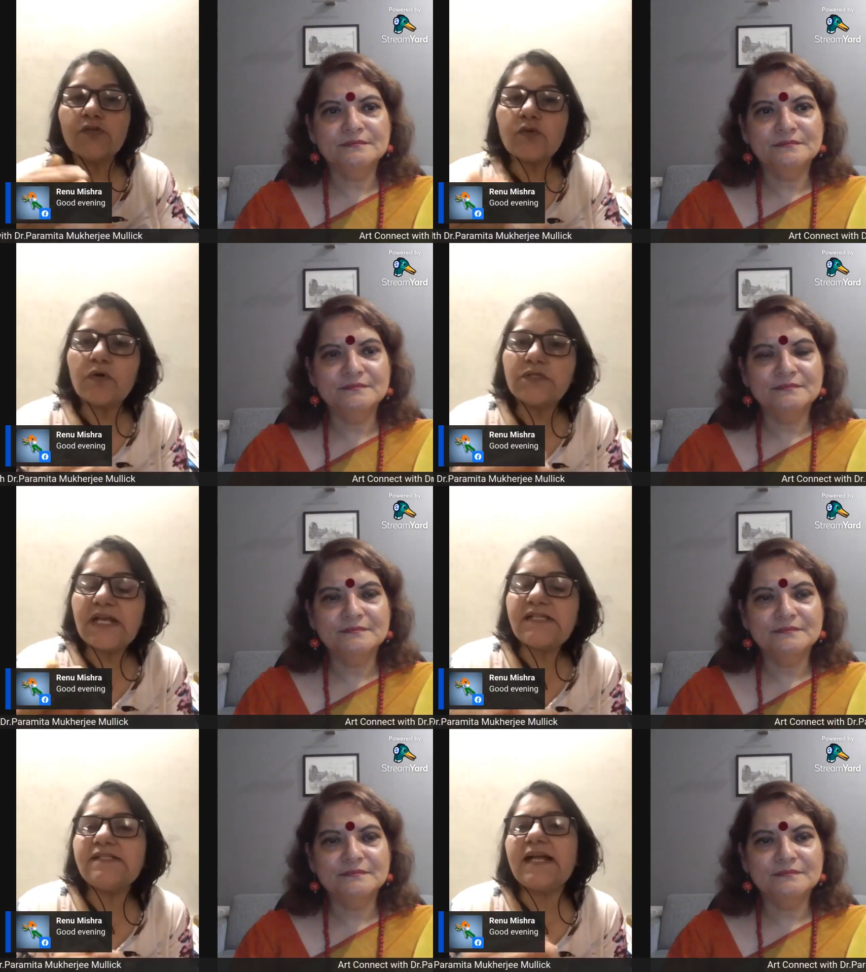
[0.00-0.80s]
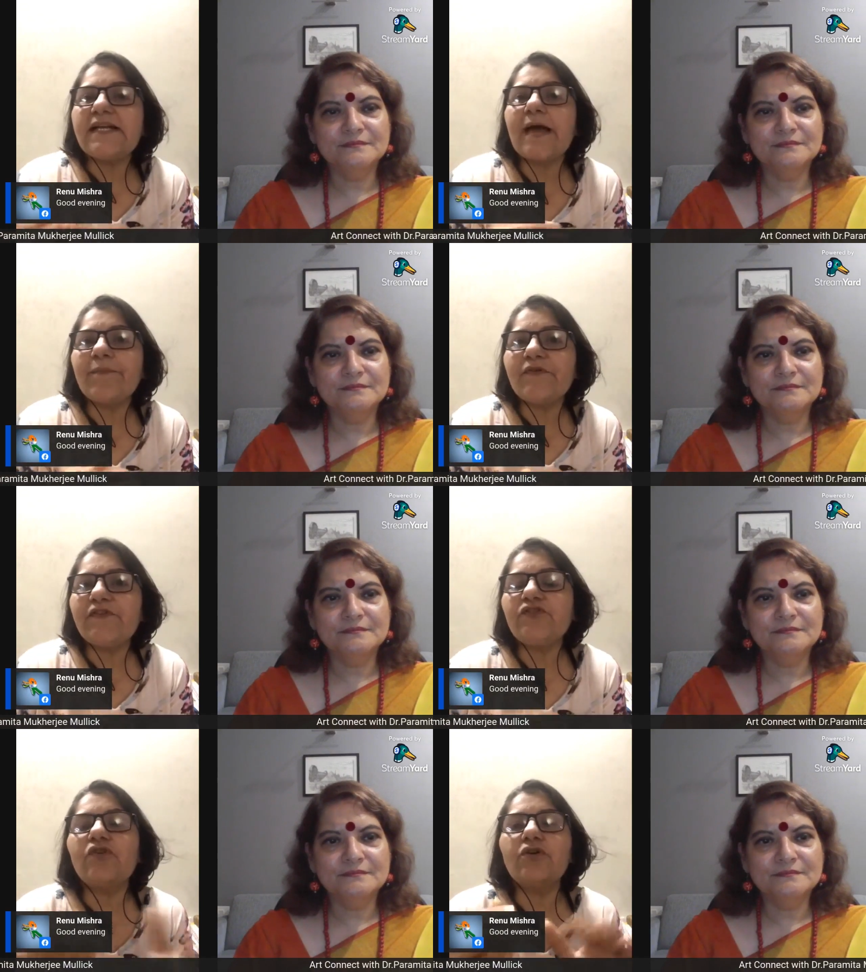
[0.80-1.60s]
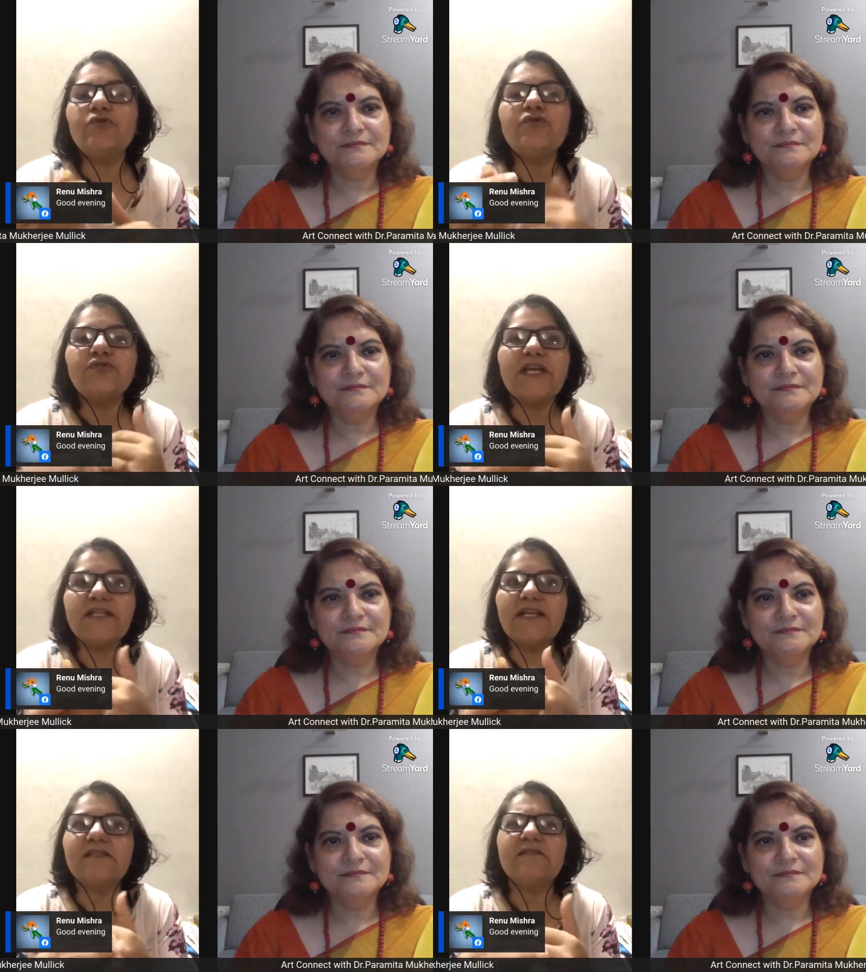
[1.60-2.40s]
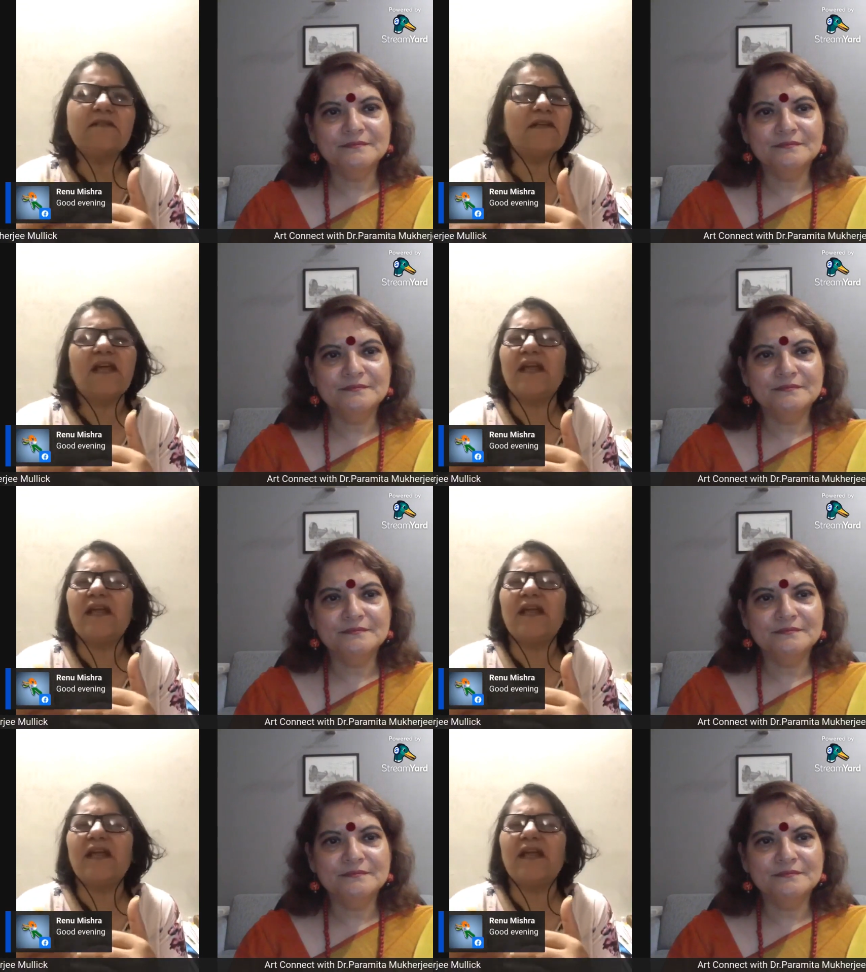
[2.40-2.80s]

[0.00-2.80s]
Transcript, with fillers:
Speaker 1: so does that happen with you or do you think there's you know